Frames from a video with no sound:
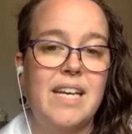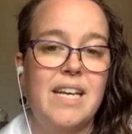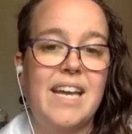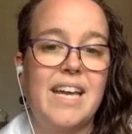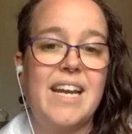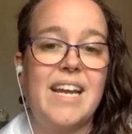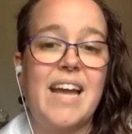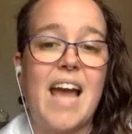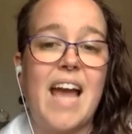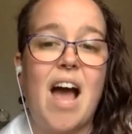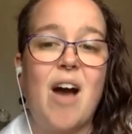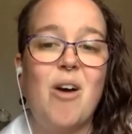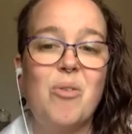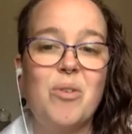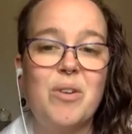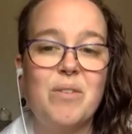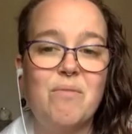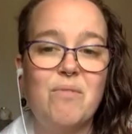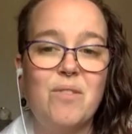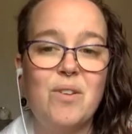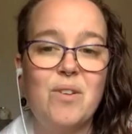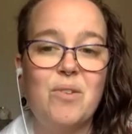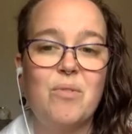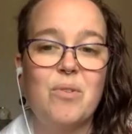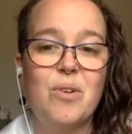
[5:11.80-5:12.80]
Getting out
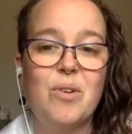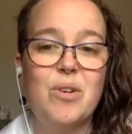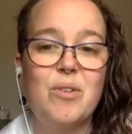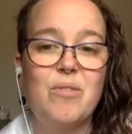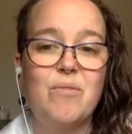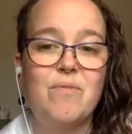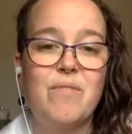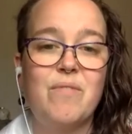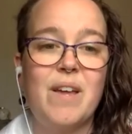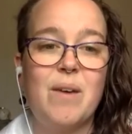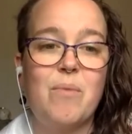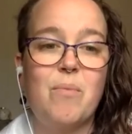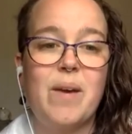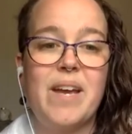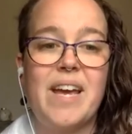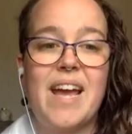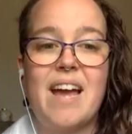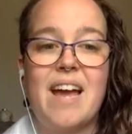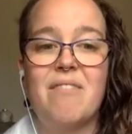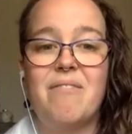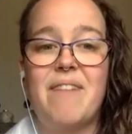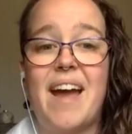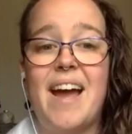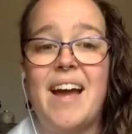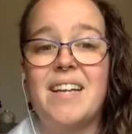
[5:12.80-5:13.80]
of the groove that we
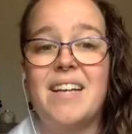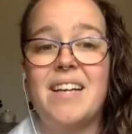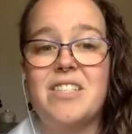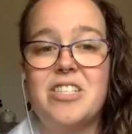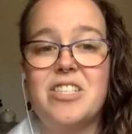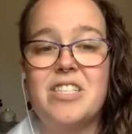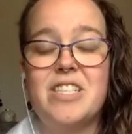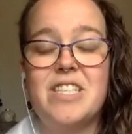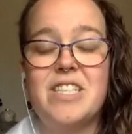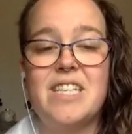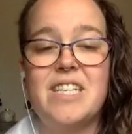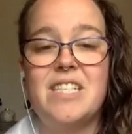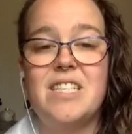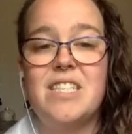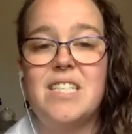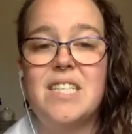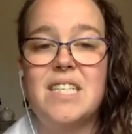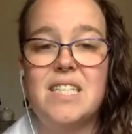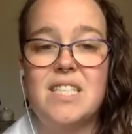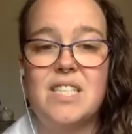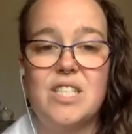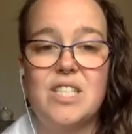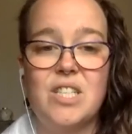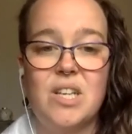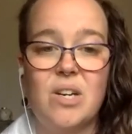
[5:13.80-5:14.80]
have etched
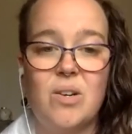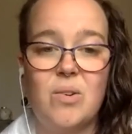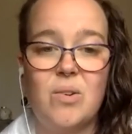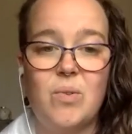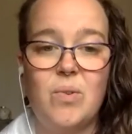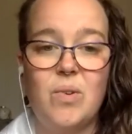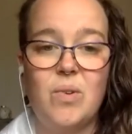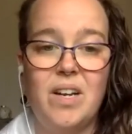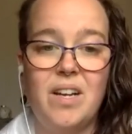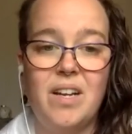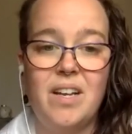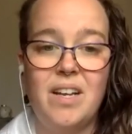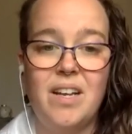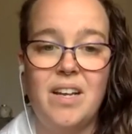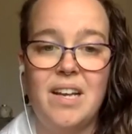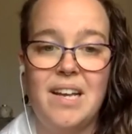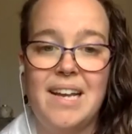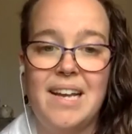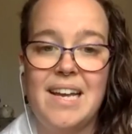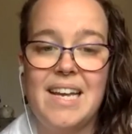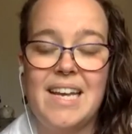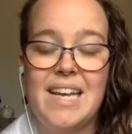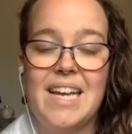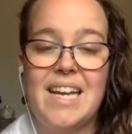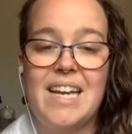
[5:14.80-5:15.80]
into stone
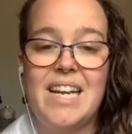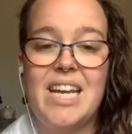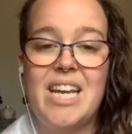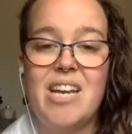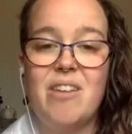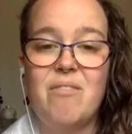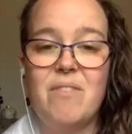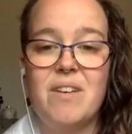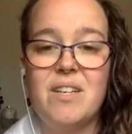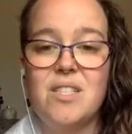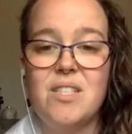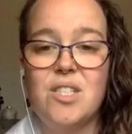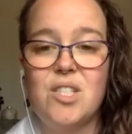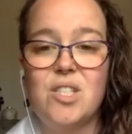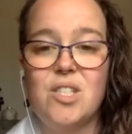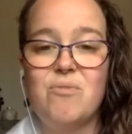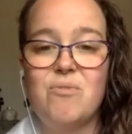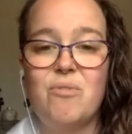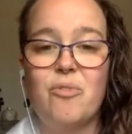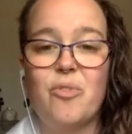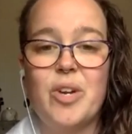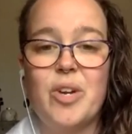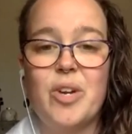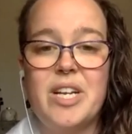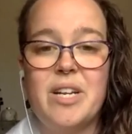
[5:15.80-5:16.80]
can give us
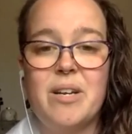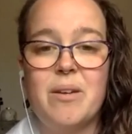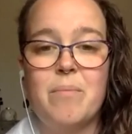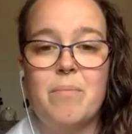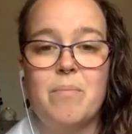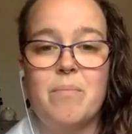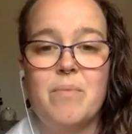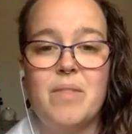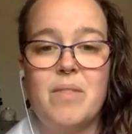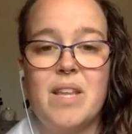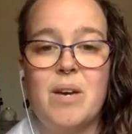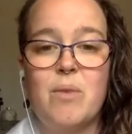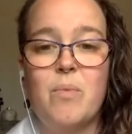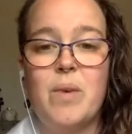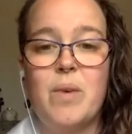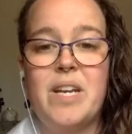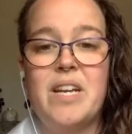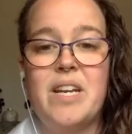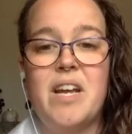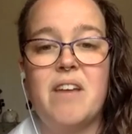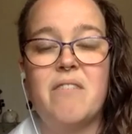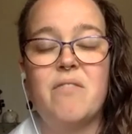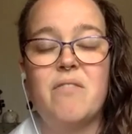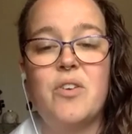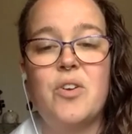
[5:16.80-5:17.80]
freedom that we
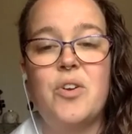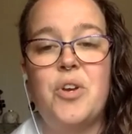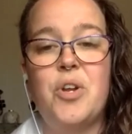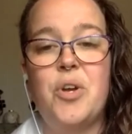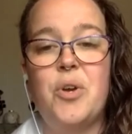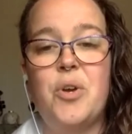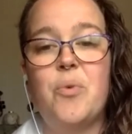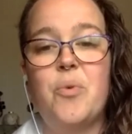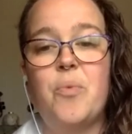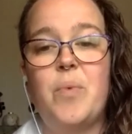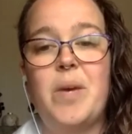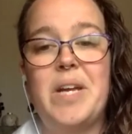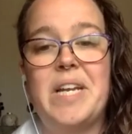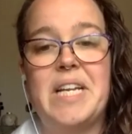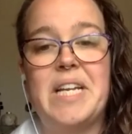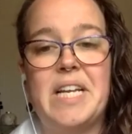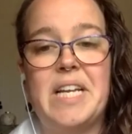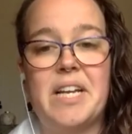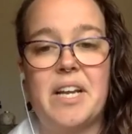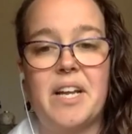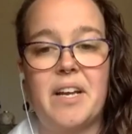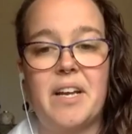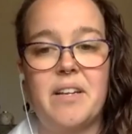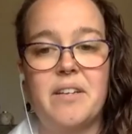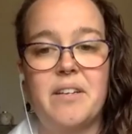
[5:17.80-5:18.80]
never knew we
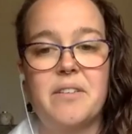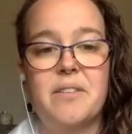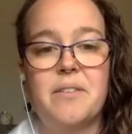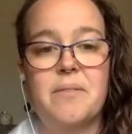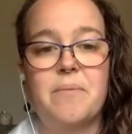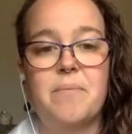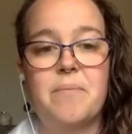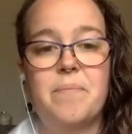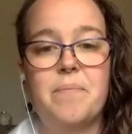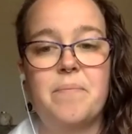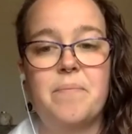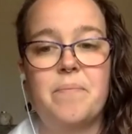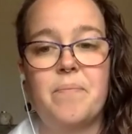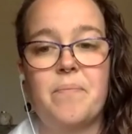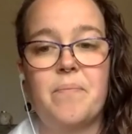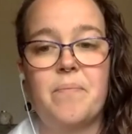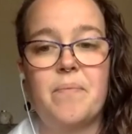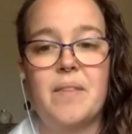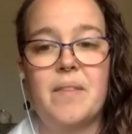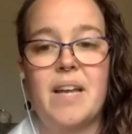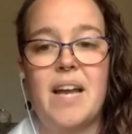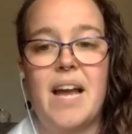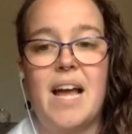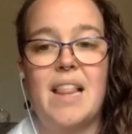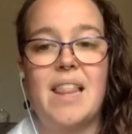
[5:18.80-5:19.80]
needed.
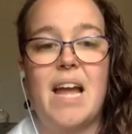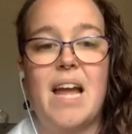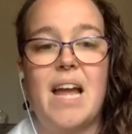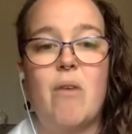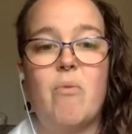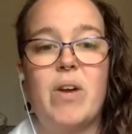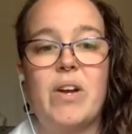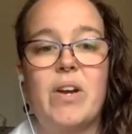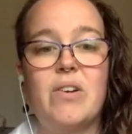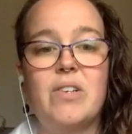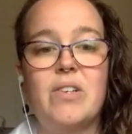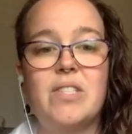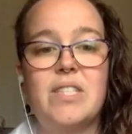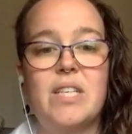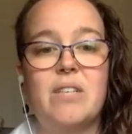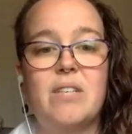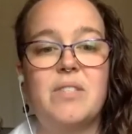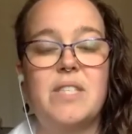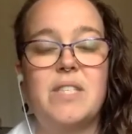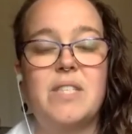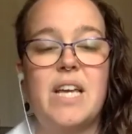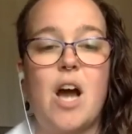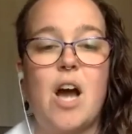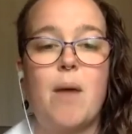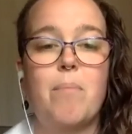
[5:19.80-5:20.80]
Allowing
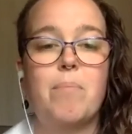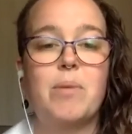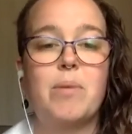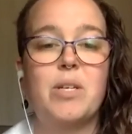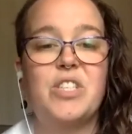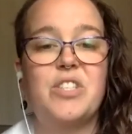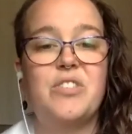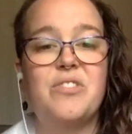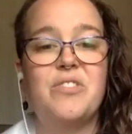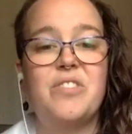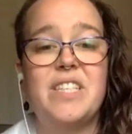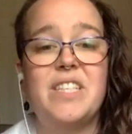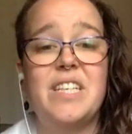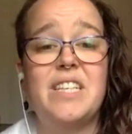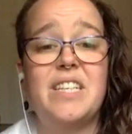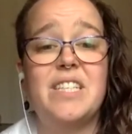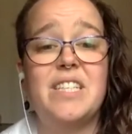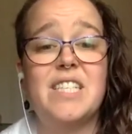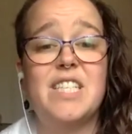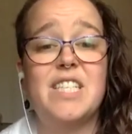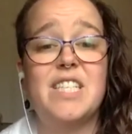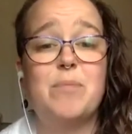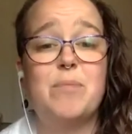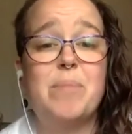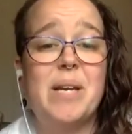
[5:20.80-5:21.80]
ourselves the opportunity
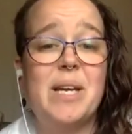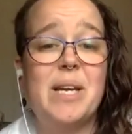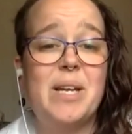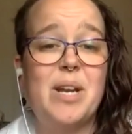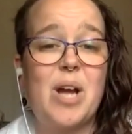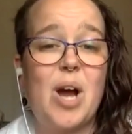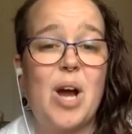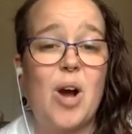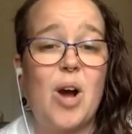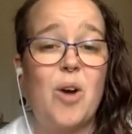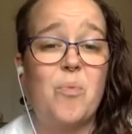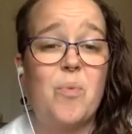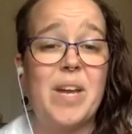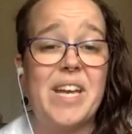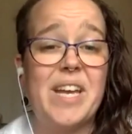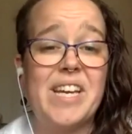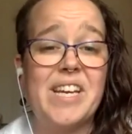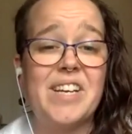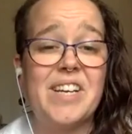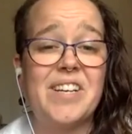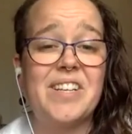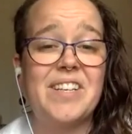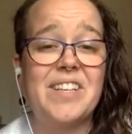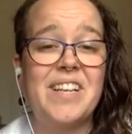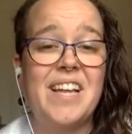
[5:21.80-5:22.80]
to spin a
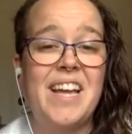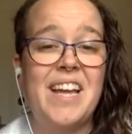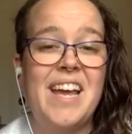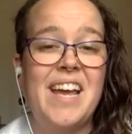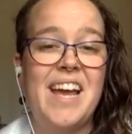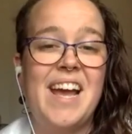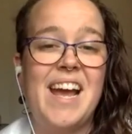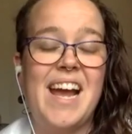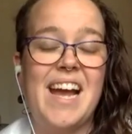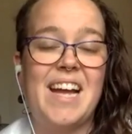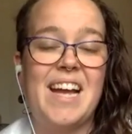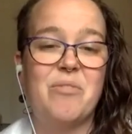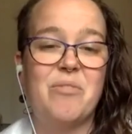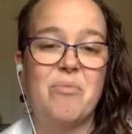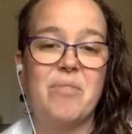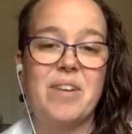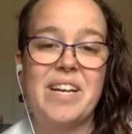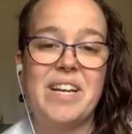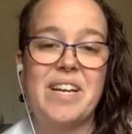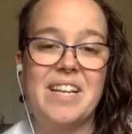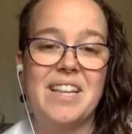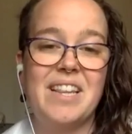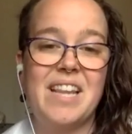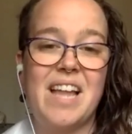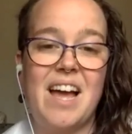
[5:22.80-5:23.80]
wheel and
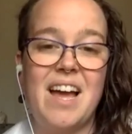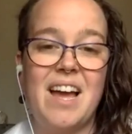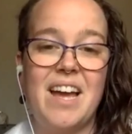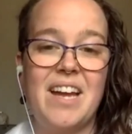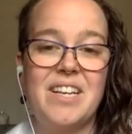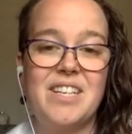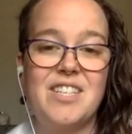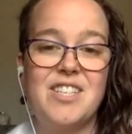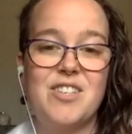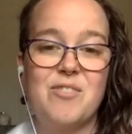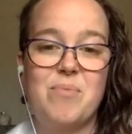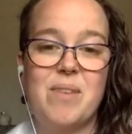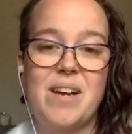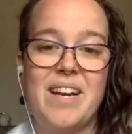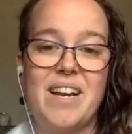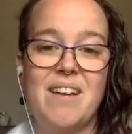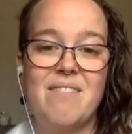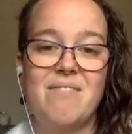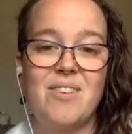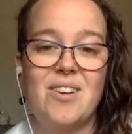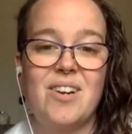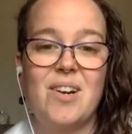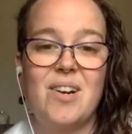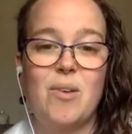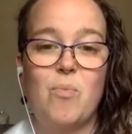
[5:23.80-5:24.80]
realign to
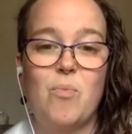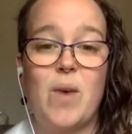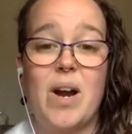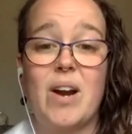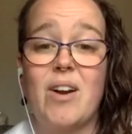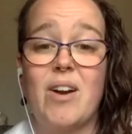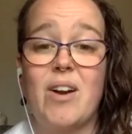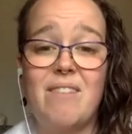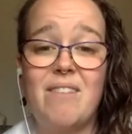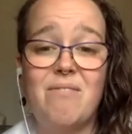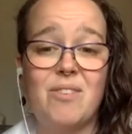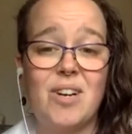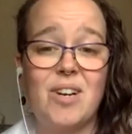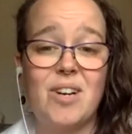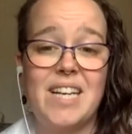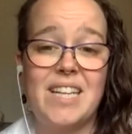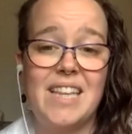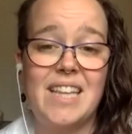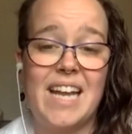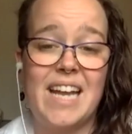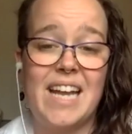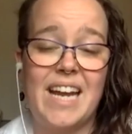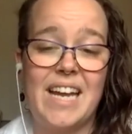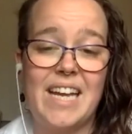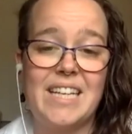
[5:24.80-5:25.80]
whatever, wherever it
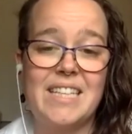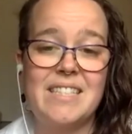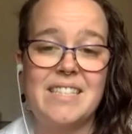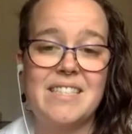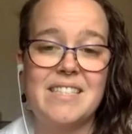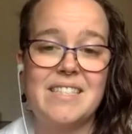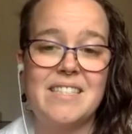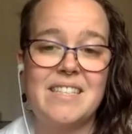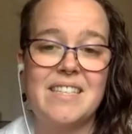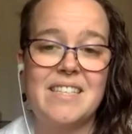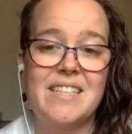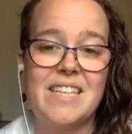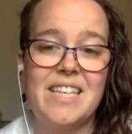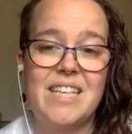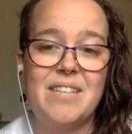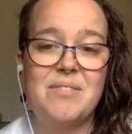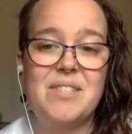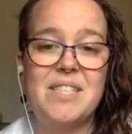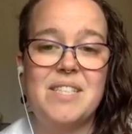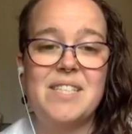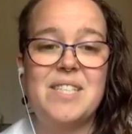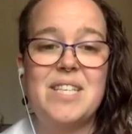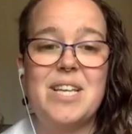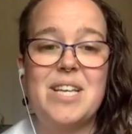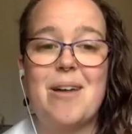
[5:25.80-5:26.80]
lands,
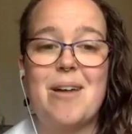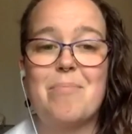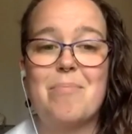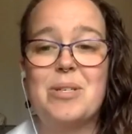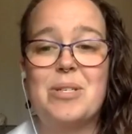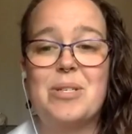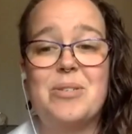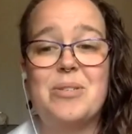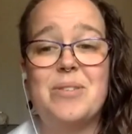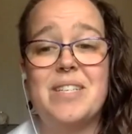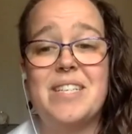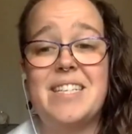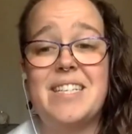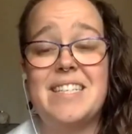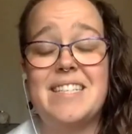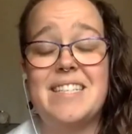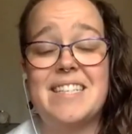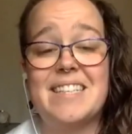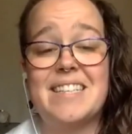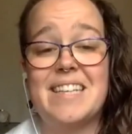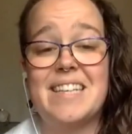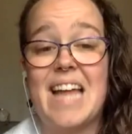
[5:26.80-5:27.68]
gives us the opportunity to